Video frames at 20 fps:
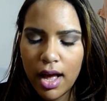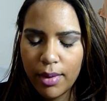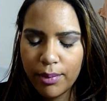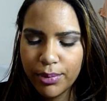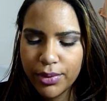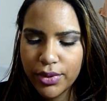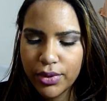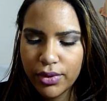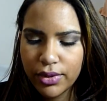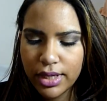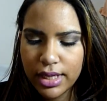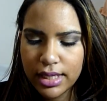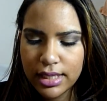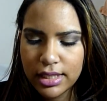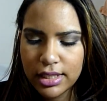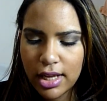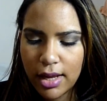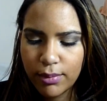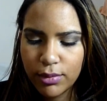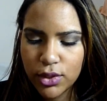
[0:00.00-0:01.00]

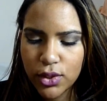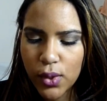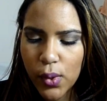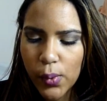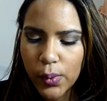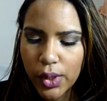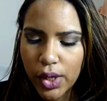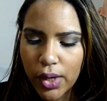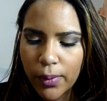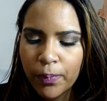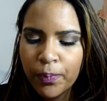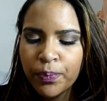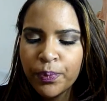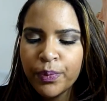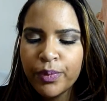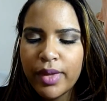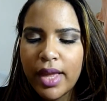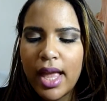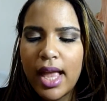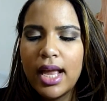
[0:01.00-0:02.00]
Pureness toner.
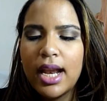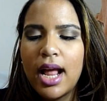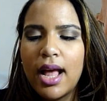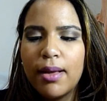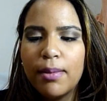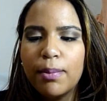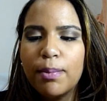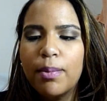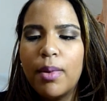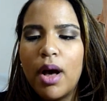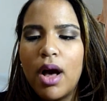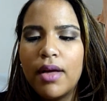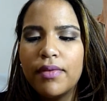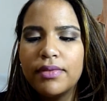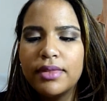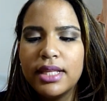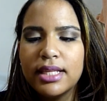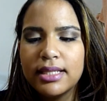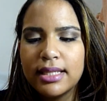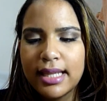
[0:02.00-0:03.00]
And I bought
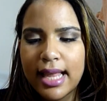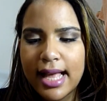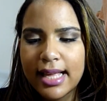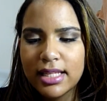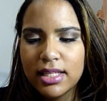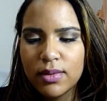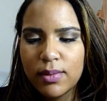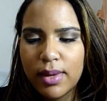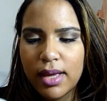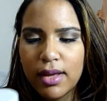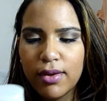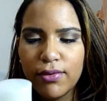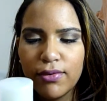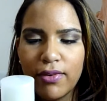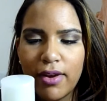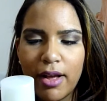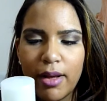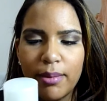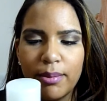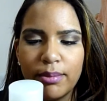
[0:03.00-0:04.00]
this last week
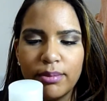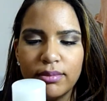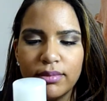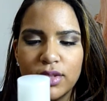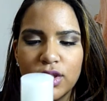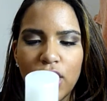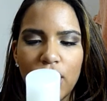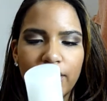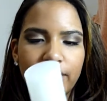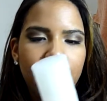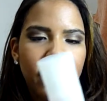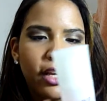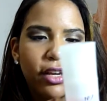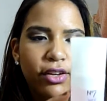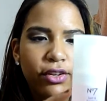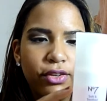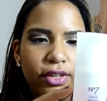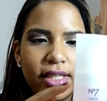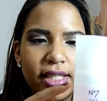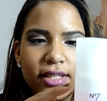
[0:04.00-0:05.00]
from Target.
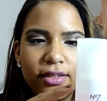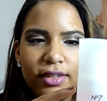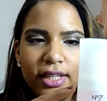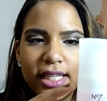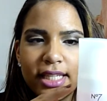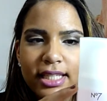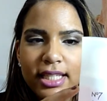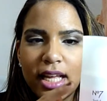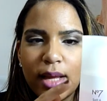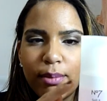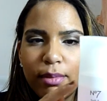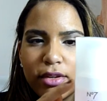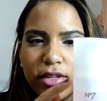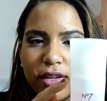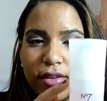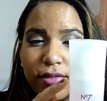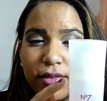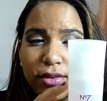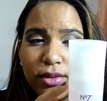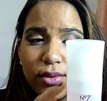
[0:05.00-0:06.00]
You can already see how much
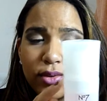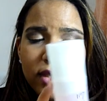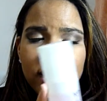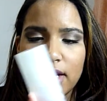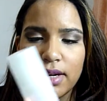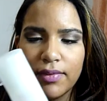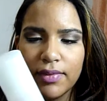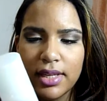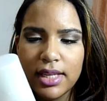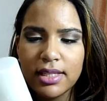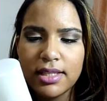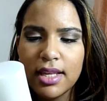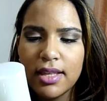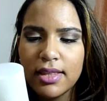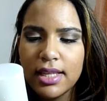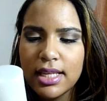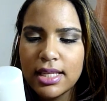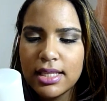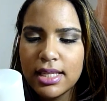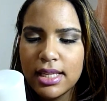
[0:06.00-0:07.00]
I've used out of this. And
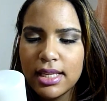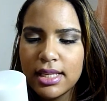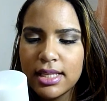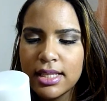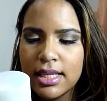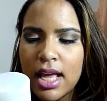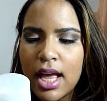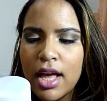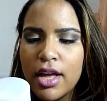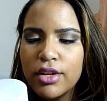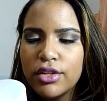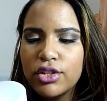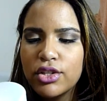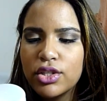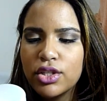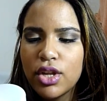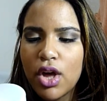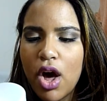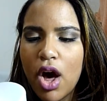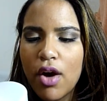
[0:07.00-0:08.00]
this is
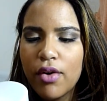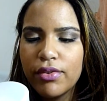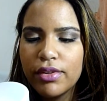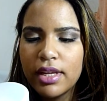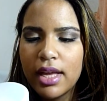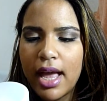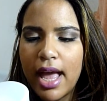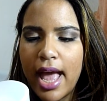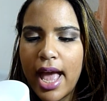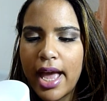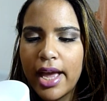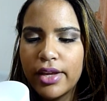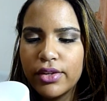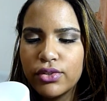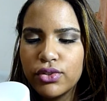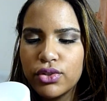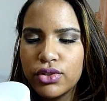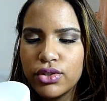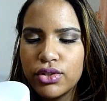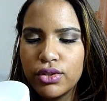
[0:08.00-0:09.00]
Soft
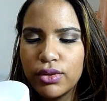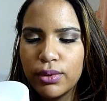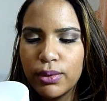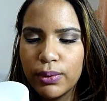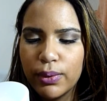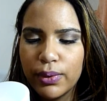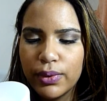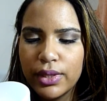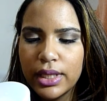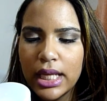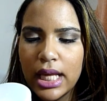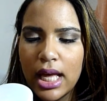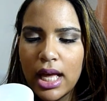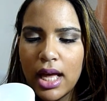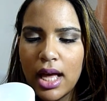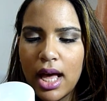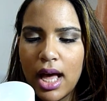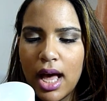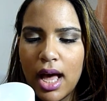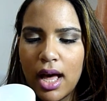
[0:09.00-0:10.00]
and Soothe
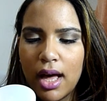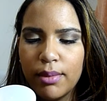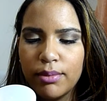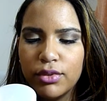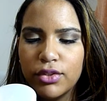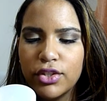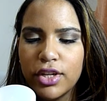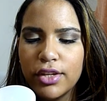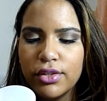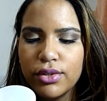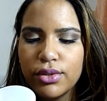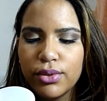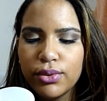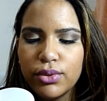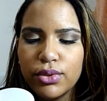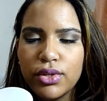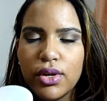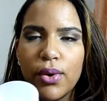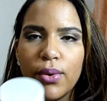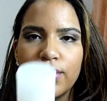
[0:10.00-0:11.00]
Gentle
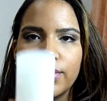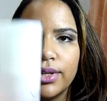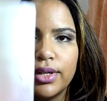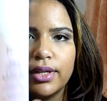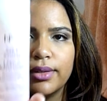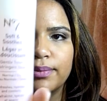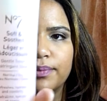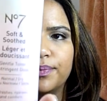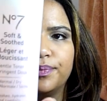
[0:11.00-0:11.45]
Toner.